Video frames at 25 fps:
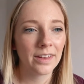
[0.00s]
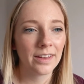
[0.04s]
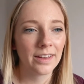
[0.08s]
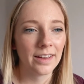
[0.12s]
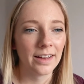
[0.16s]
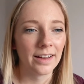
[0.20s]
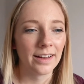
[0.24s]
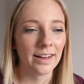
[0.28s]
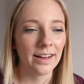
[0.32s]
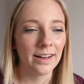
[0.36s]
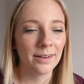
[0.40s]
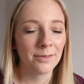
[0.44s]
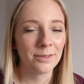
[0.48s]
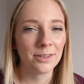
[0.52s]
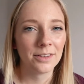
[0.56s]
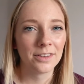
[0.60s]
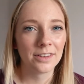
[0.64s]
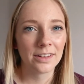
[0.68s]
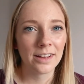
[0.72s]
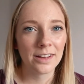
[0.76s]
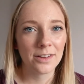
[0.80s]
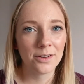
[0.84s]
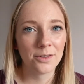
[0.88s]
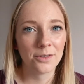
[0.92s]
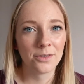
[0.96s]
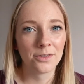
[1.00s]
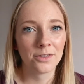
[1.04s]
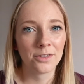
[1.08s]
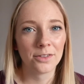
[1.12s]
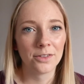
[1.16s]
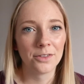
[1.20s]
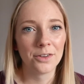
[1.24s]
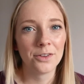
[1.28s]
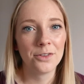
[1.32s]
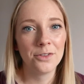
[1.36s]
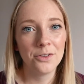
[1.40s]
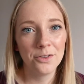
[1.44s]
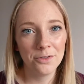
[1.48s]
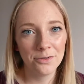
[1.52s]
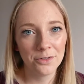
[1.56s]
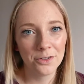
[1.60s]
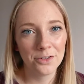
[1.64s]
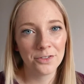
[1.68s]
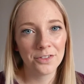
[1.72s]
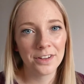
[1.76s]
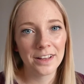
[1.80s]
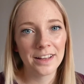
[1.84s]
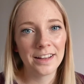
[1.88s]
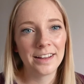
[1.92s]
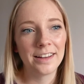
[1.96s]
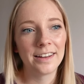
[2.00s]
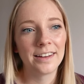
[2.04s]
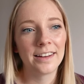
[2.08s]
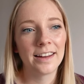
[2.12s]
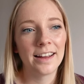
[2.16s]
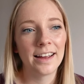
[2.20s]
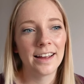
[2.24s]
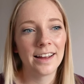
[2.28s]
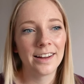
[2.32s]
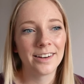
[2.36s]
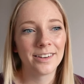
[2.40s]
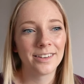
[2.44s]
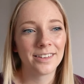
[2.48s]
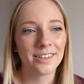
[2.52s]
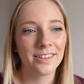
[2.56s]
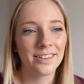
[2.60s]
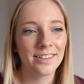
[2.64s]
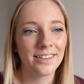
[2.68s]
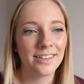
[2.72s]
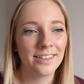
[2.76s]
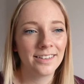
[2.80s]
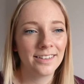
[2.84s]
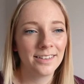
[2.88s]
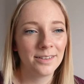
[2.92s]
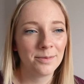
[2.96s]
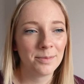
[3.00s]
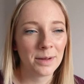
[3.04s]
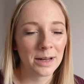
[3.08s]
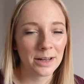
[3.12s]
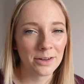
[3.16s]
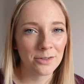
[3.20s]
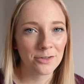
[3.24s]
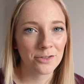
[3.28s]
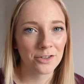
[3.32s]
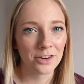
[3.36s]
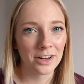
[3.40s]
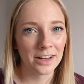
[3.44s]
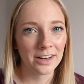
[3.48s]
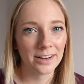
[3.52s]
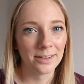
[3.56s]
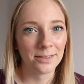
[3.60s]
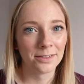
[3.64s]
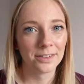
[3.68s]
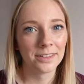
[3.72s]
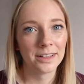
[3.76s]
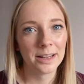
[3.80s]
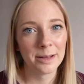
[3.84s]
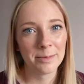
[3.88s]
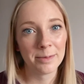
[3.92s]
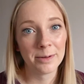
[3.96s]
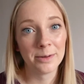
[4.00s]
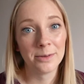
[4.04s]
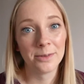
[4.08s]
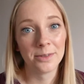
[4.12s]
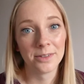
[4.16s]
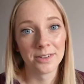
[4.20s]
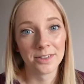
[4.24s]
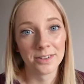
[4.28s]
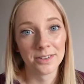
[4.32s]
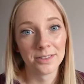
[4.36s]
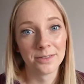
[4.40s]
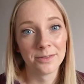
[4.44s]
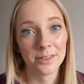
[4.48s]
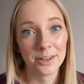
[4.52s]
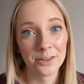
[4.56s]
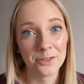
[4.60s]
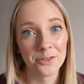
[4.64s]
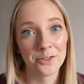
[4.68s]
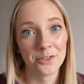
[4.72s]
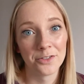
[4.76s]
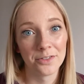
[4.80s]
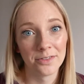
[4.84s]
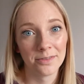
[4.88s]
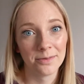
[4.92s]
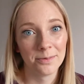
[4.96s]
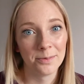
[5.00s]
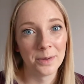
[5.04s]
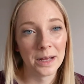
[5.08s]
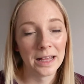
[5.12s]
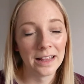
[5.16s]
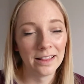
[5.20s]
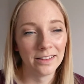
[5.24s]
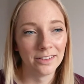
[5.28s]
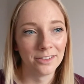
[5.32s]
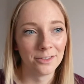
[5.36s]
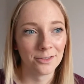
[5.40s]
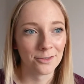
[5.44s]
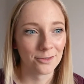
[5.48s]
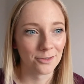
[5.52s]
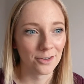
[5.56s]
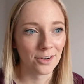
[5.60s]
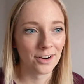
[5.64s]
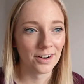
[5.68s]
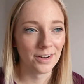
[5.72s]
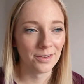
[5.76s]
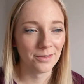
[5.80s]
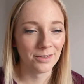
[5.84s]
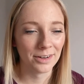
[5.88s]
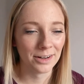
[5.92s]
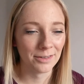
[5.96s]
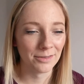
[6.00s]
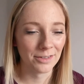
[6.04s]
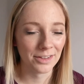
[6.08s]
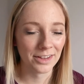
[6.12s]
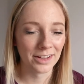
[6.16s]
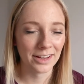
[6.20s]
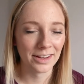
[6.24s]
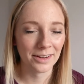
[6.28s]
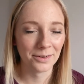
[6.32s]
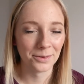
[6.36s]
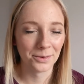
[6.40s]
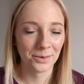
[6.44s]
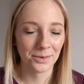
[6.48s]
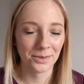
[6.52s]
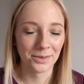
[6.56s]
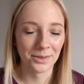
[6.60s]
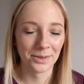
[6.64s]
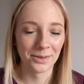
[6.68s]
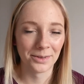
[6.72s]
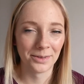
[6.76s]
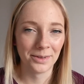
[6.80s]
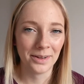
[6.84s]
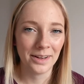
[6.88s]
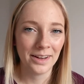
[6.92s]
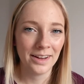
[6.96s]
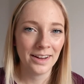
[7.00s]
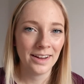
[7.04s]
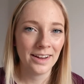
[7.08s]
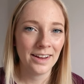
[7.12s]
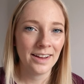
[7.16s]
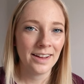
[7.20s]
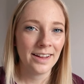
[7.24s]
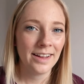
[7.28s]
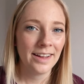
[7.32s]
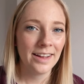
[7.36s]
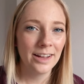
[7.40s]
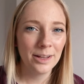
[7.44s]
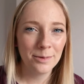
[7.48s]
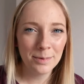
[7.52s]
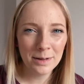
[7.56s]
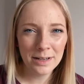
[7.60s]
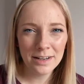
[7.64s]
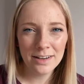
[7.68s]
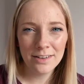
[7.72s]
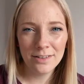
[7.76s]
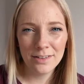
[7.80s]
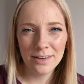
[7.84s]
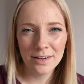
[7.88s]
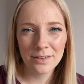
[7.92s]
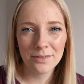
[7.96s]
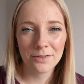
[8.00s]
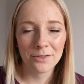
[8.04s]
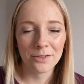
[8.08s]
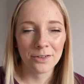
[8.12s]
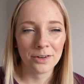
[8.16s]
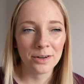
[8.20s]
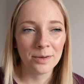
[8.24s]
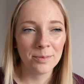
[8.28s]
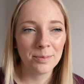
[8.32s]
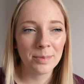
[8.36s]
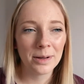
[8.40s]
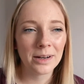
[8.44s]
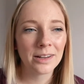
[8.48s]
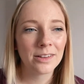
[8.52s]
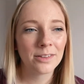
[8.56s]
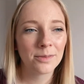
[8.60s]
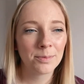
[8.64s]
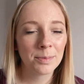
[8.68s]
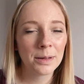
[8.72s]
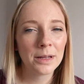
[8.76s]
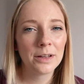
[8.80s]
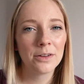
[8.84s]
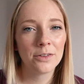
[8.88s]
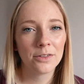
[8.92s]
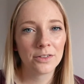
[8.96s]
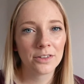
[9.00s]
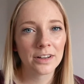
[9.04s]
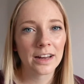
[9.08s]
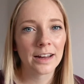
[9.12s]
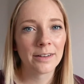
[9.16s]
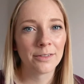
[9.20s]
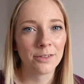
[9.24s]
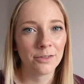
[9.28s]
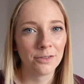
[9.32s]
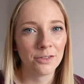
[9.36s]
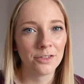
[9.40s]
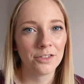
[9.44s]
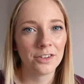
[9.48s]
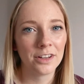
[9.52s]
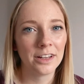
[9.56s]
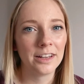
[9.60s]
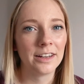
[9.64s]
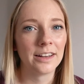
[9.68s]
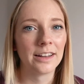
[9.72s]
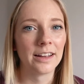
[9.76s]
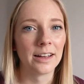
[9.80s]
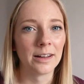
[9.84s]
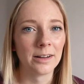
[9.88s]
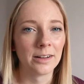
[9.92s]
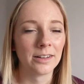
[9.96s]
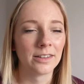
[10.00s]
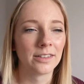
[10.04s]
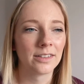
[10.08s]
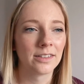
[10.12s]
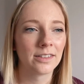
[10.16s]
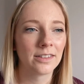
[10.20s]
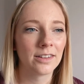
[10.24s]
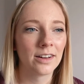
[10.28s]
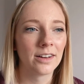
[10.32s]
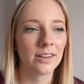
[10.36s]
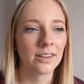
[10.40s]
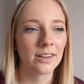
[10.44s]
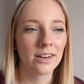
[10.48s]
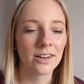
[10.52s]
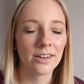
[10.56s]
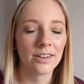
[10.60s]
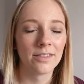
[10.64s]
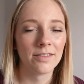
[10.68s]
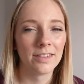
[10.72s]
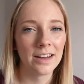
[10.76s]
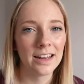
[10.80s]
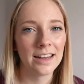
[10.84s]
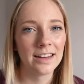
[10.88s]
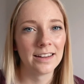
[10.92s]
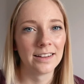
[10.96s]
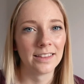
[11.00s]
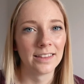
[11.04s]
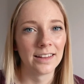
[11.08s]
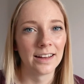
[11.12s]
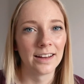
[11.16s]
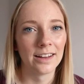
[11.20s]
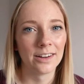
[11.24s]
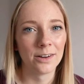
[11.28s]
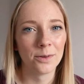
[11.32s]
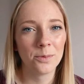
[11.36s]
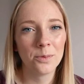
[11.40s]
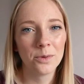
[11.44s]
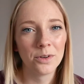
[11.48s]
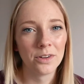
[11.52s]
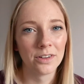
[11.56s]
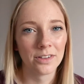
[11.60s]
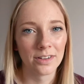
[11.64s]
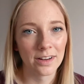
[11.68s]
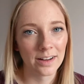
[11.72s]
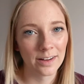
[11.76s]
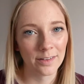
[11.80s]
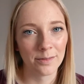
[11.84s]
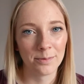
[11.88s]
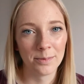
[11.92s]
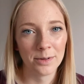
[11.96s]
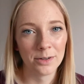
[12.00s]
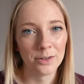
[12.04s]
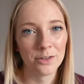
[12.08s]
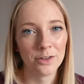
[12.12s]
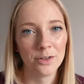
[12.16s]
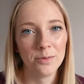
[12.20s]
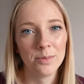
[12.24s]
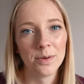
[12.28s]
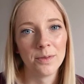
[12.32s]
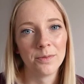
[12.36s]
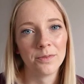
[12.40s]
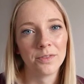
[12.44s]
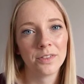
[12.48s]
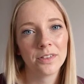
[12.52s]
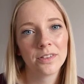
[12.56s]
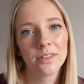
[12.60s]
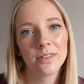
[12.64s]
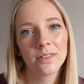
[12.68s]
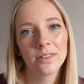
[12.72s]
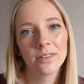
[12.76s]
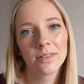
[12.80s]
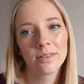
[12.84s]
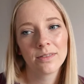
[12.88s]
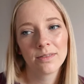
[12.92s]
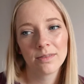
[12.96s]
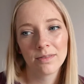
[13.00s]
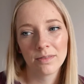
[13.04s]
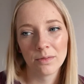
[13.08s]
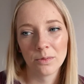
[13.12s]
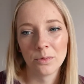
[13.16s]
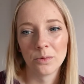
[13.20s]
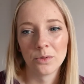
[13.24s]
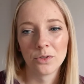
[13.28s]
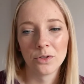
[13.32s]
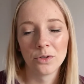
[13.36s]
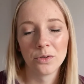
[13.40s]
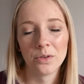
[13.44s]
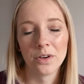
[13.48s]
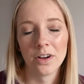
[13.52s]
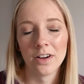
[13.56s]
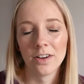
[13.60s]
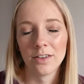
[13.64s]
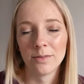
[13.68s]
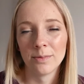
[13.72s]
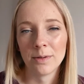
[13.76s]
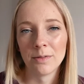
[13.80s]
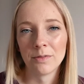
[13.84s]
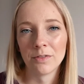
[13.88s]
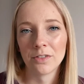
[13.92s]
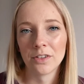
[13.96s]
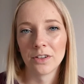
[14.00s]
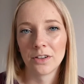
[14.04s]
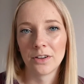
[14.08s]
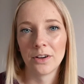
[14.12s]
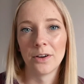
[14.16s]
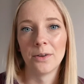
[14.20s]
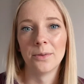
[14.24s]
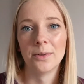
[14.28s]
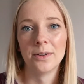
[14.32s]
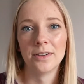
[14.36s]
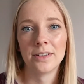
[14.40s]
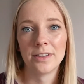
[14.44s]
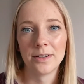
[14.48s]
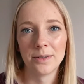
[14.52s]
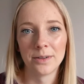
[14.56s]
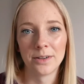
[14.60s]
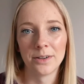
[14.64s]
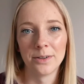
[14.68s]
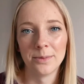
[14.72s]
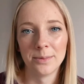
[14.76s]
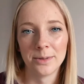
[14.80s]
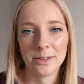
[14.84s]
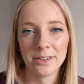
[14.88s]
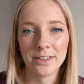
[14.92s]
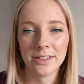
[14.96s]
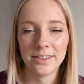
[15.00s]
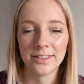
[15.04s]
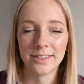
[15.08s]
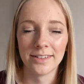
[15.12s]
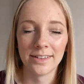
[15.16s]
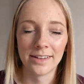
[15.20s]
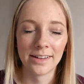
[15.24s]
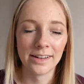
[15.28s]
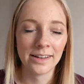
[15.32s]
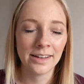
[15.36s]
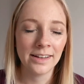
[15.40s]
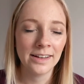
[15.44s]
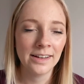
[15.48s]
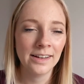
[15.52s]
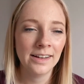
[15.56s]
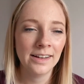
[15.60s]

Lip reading: yeah, having to get used to a new routine and making sure I get enough sleep in order to function well and drive and everything else. So it's been different, but it's been good to have a routine again because I kind of needed that, and I wanted to have my 2 months or 2.5 months to go until I go on maternity.